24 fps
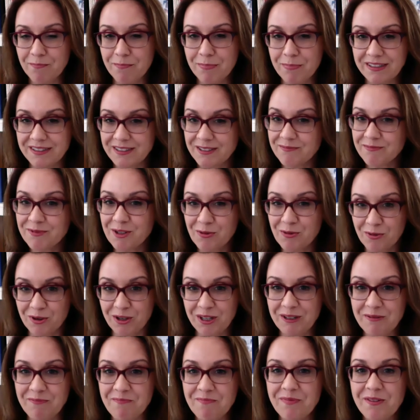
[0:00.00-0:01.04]
but don't
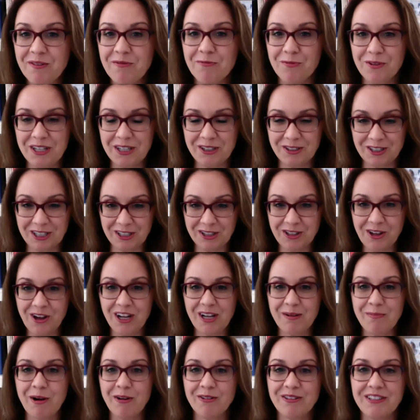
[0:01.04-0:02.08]
worry. We are going to
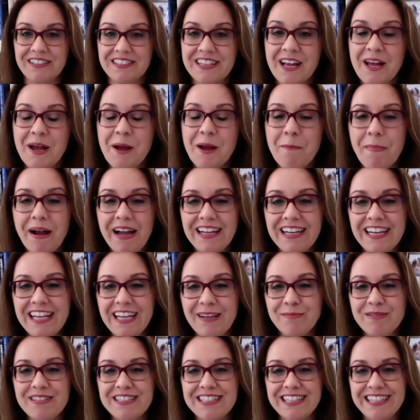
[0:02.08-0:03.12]
talk about this. My
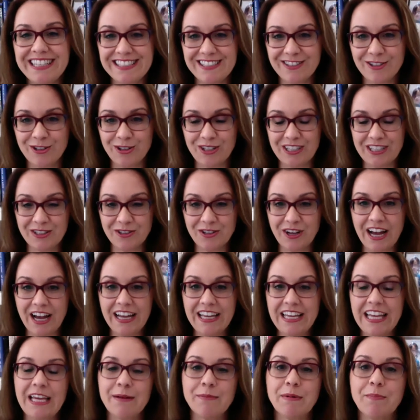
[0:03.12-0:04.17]
name is Teresa Toledo. I
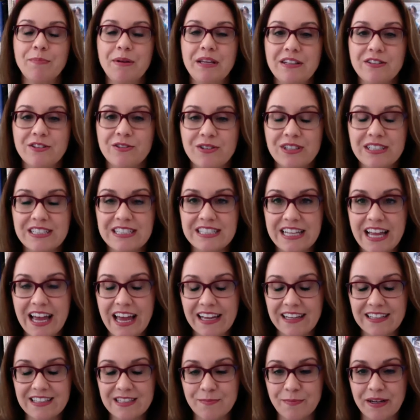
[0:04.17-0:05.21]
am a Pinterest
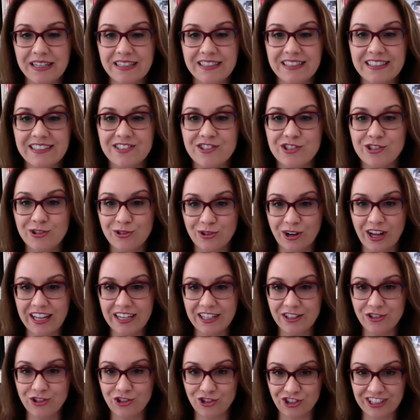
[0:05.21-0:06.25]
expert
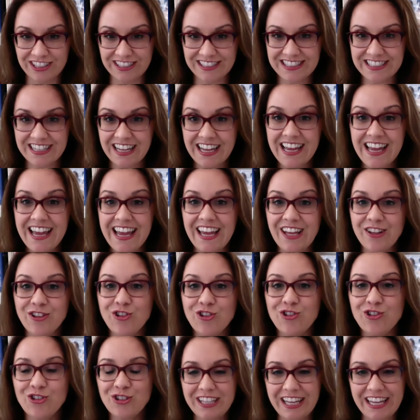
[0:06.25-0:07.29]
strategist.
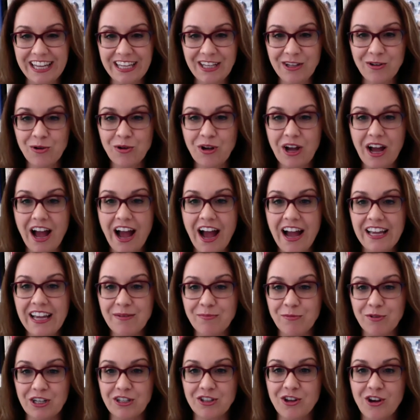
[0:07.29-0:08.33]
And today I
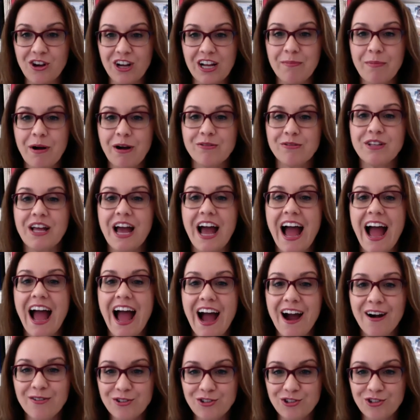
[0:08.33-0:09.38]
am going to talk about
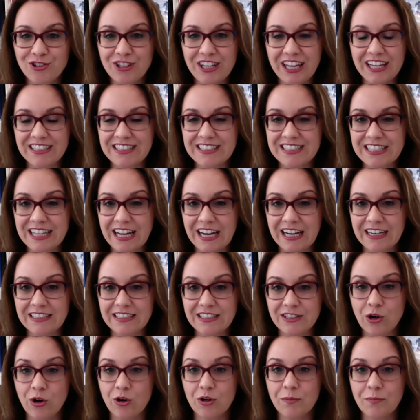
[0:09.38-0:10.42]
how to get
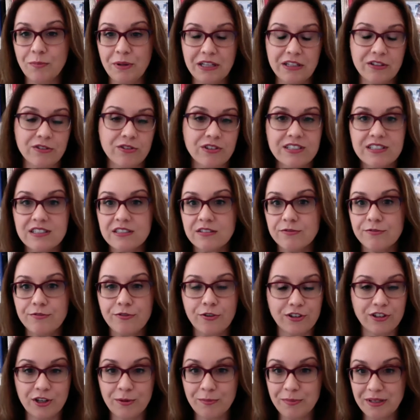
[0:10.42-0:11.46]
started on Pinterest
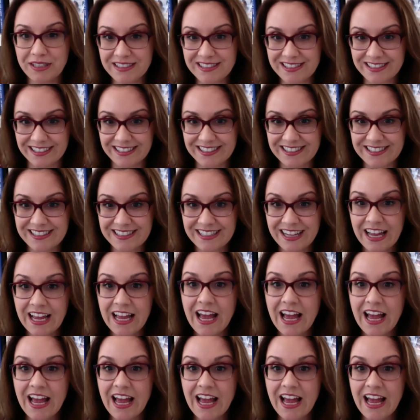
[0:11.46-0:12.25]
for your business.